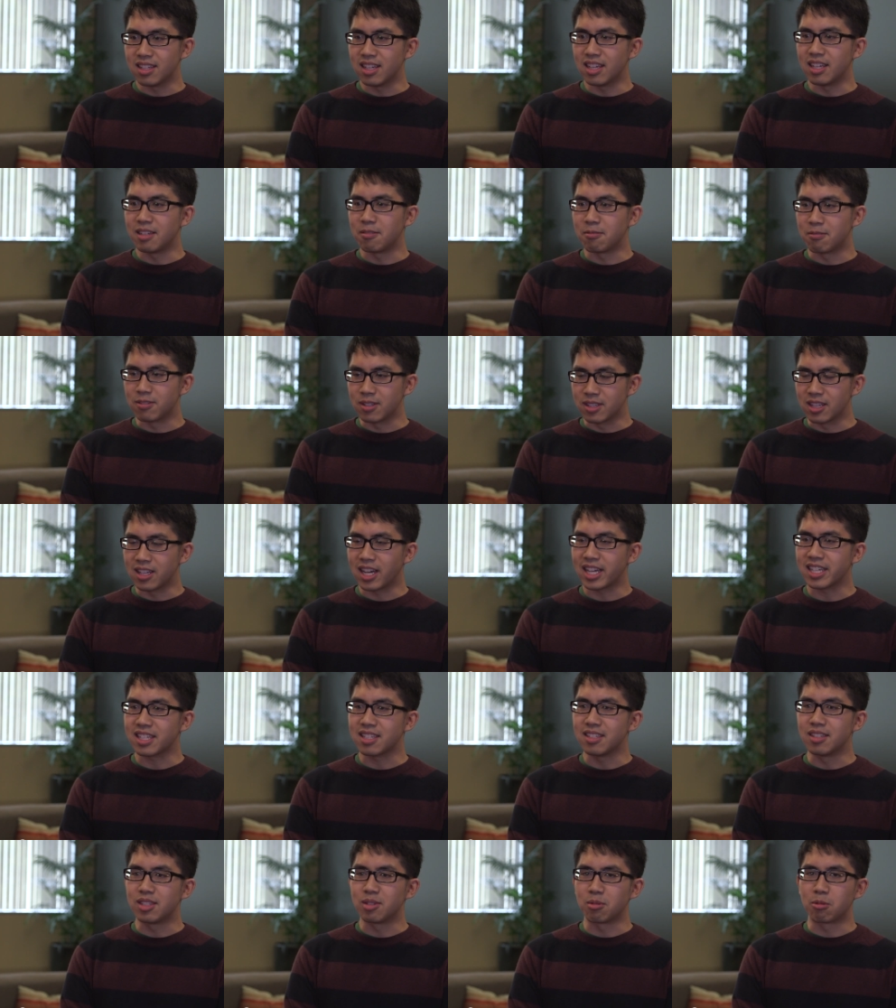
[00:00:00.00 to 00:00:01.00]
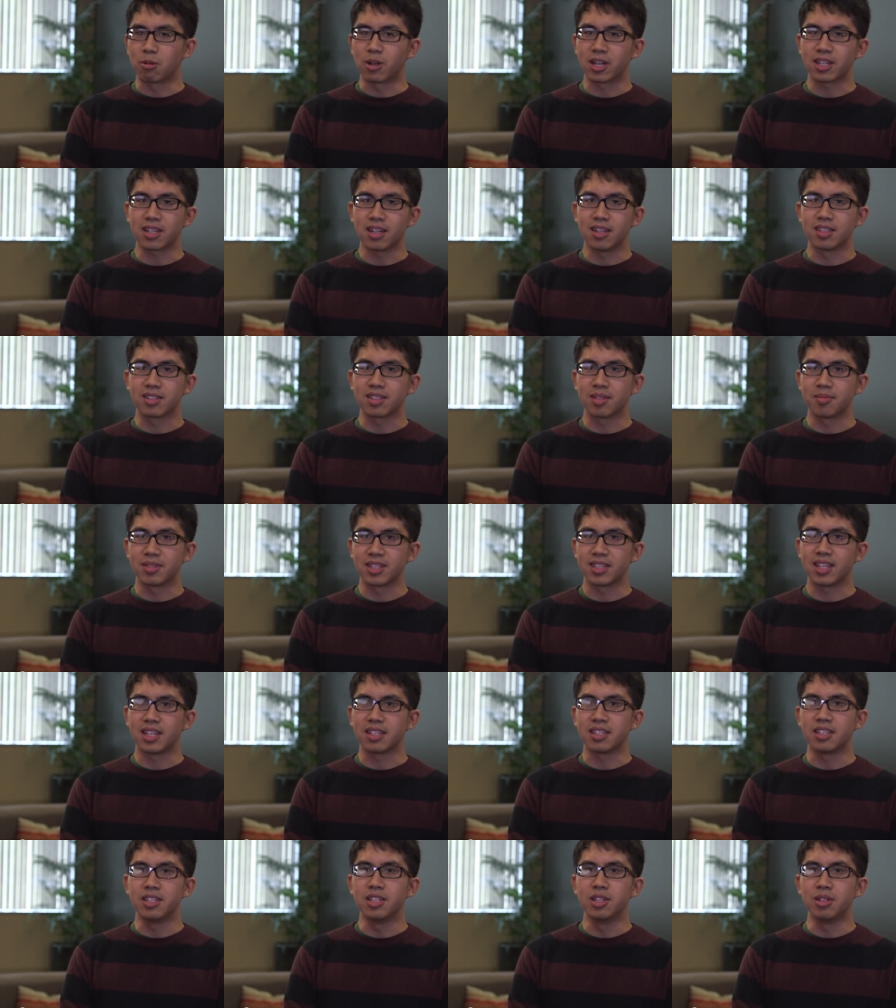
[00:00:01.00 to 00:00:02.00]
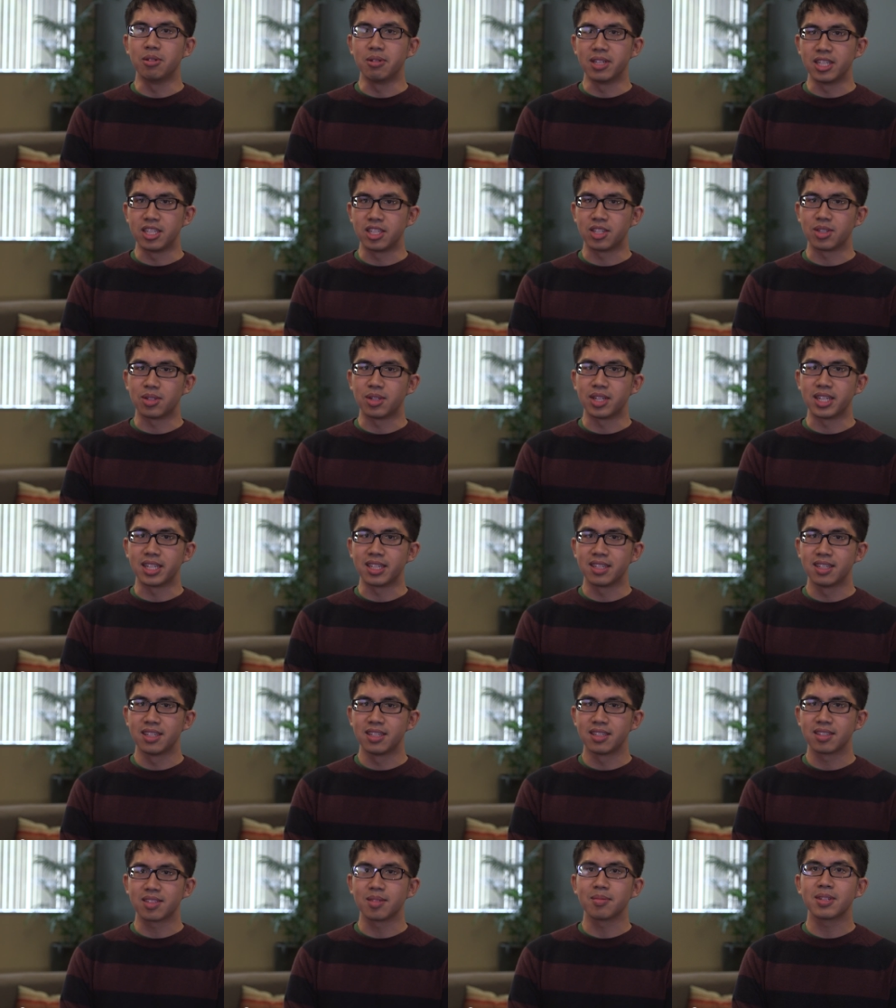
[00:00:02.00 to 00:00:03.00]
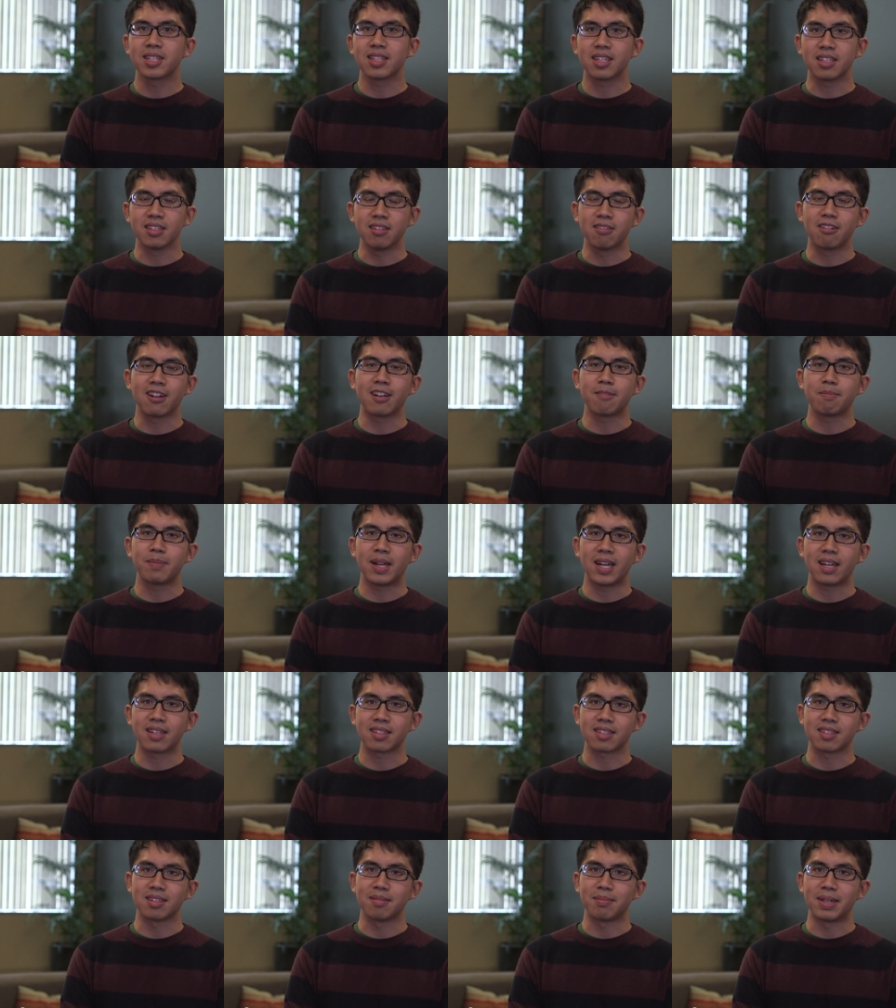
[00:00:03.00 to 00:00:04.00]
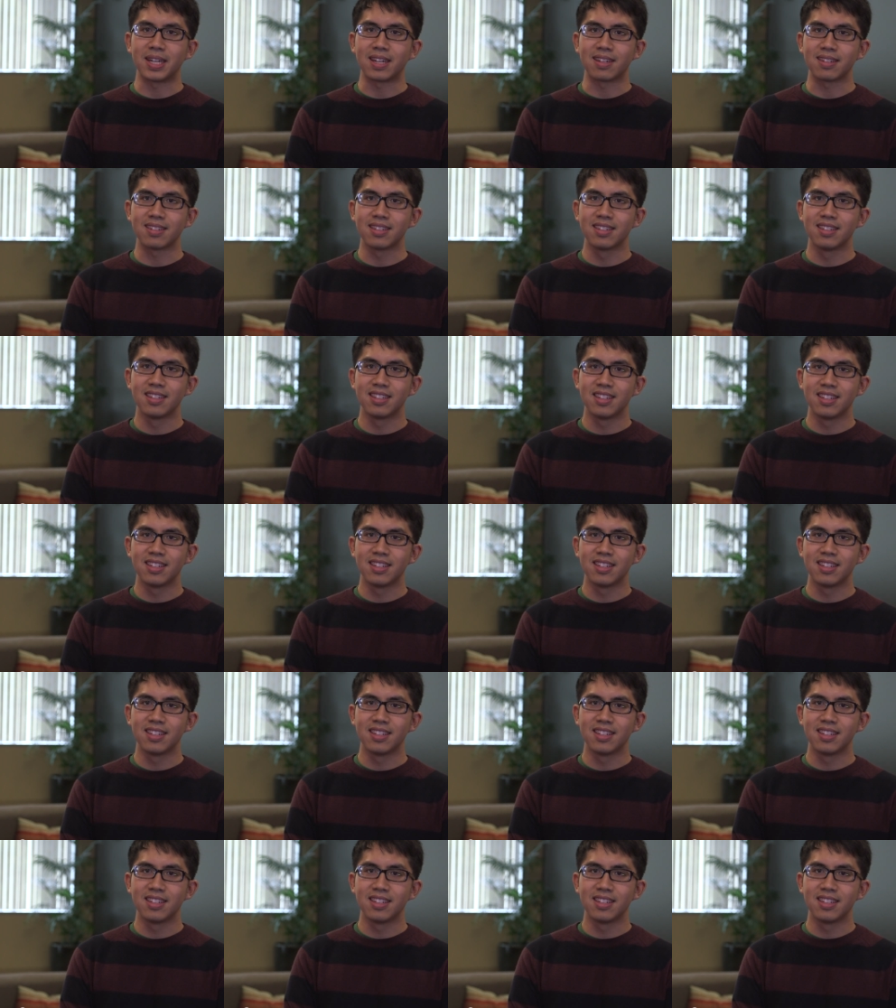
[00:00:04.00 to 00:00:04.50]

and would like you to work on something that you enjoy, something that you have passion about.